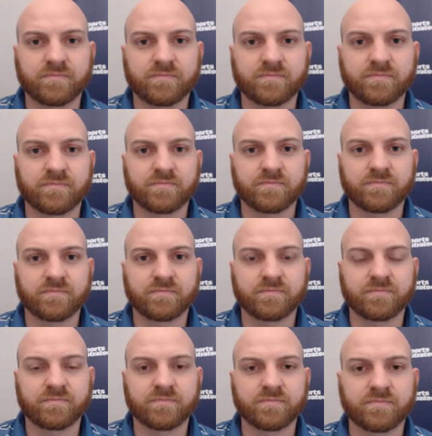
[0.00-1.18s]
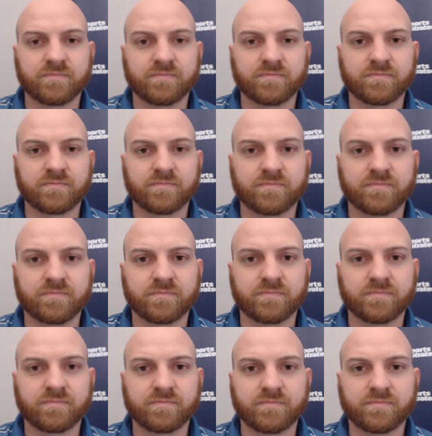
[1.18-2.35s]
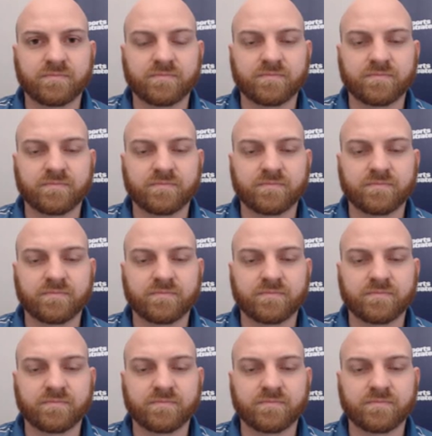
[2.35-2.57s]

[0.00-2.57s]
(not speaking)